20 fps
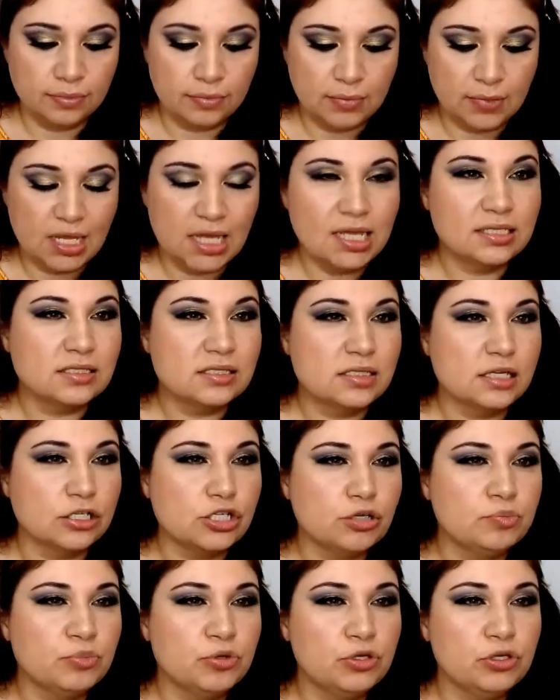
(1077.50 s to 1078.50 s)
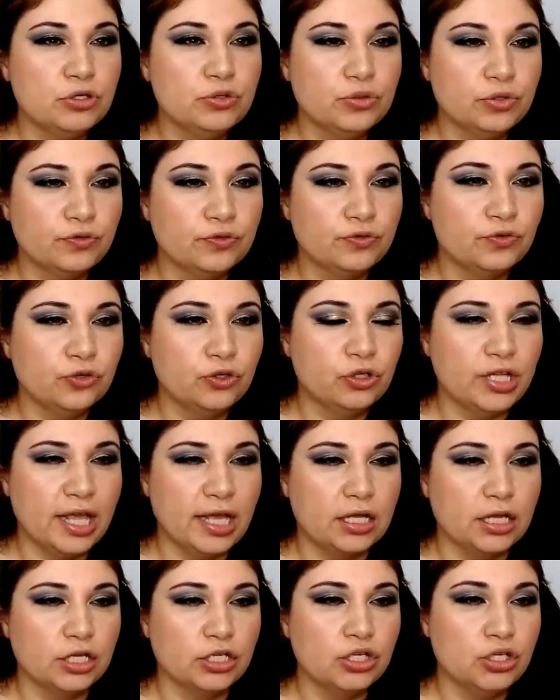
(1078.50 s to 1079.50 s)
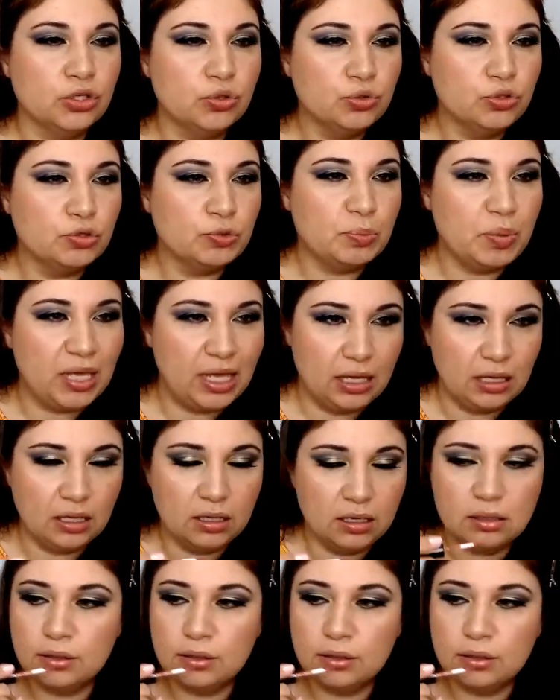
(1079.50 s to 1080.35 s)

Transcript: It's such a beautiful, like a nude pink.